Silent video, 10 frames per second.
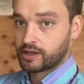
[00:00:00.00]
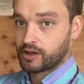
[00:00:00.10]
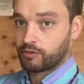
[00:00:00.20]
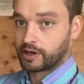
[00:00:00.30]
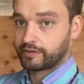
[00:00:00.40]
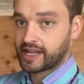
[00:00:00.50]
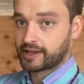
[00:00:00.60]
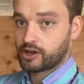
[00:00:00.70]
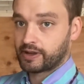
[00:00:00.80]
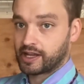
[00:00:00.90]
what I've got
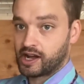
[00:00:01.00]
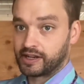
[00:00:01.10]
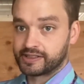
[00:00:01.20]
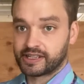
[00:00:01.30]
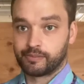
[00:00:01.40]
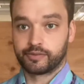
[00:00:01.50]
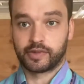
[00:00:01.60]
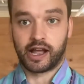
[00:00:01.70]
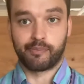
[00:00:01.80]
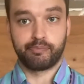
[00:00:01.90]
going on is
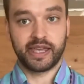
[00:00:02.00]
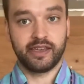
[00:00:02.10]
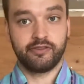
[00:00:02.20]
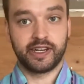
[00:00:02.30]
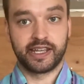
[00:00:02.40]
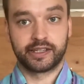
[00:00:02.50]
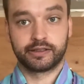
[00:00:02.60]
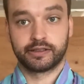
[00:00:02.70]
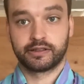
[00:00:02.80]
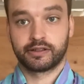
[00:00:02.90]
I'm pivoting
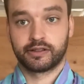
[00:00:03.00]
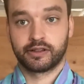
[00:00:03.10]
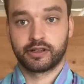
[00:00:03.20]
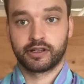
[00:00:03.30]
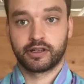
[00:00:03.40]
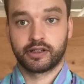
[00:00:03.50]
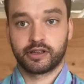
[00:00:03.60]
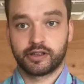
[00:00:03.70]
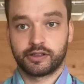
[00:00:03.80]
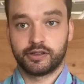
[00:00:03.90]

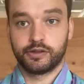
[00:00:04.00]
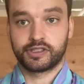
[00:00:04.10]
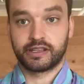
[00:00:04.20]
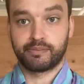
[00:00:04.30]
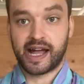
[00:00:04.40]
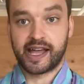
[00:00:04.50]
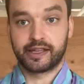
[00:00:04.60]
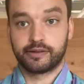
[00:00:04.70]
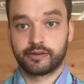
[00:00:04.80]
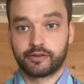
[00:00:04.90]
using
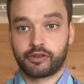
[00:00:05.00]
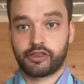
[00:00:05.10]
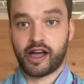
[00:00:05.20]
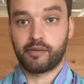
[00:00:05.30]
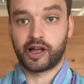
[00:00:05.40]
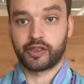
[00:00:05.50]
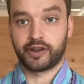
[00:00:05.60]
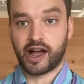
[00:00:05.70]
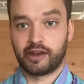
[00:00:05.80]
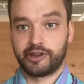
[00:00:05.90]
my thumb on the
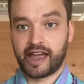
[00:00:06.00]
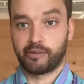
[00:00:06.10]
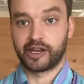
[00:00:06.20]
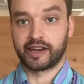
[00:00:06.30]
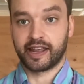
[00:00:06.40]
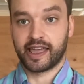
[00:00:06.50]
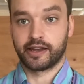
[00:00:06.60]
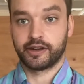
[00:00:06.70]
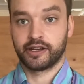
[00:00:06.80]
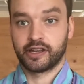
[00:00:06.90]
non-dominant
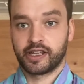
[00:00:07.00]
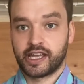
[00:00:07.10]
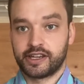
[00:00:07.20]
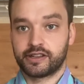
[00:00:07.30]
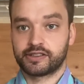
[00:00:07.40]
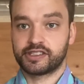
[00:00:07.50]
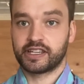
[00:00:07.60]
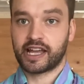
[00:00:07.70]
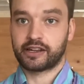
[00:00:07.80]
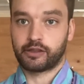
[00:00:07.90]
hand. And you can see
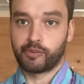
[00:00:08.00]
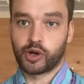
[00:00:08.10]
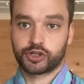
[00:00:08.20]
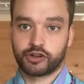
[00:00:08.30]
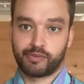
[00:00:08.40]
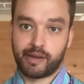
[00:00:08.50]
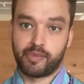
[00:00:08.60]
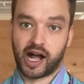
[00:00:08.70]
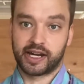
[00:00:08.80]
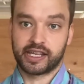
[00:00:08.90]
kind of the motion of my
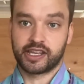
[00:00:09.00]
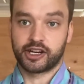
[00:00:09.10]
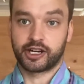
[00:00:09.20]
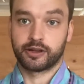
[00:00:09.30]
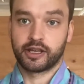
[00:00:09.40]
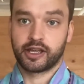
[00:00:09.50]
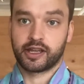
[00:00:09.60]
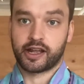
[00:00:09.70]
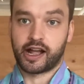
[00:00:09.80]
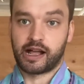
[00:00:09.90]
body here,
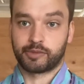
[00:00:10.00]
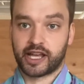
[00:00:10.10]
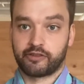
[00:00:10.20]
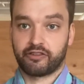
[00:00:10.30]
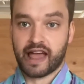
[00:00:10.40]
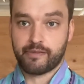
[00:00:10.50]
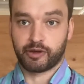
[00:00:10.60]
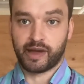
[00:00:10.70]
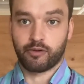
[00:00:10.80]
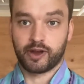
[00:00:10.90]
kind of flapping
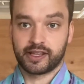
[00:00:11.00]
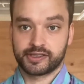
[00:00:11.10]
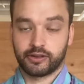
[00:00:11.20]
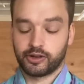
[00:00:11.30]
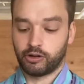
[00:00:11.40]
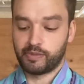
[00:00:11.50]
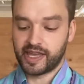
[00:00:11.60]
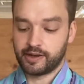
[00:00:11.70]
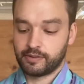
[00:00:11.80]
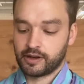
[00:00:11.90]
my wings a little
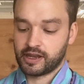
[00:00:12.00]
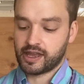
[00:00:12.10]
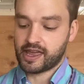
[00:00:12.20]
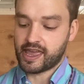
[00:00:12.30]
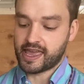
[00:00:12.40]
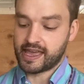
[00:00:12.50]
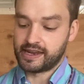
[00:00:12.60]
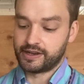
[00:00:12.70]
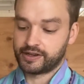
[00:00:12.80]
bit and